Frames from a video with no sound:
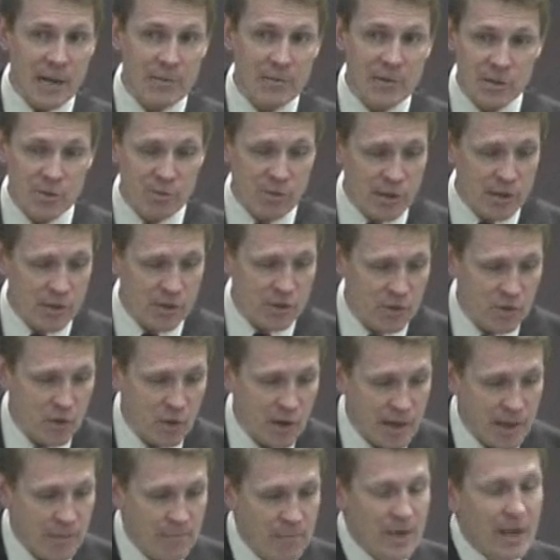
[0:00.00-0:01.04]
time because it would have
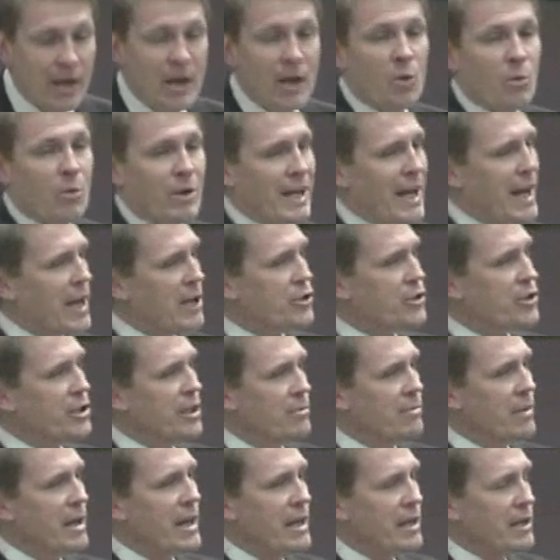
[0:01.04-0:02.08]
destroyed it. What he
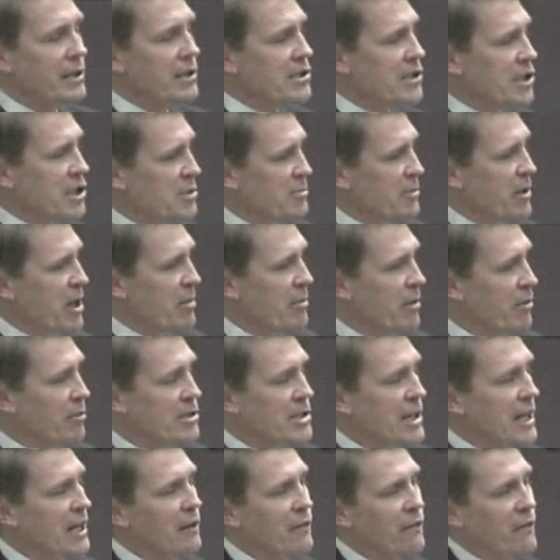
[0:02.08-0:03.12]
actually made in this experiment
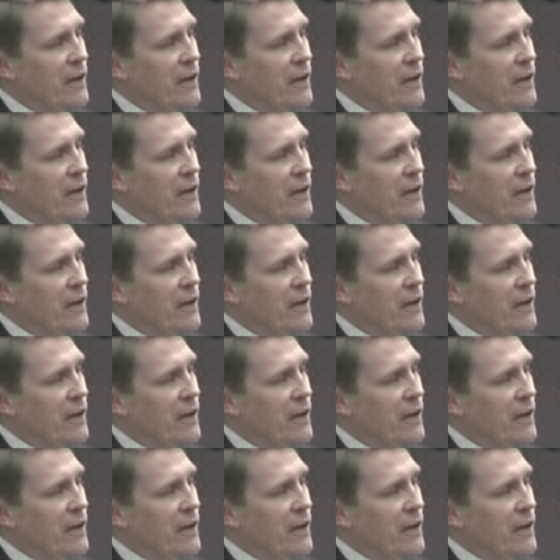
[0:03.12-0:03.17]
was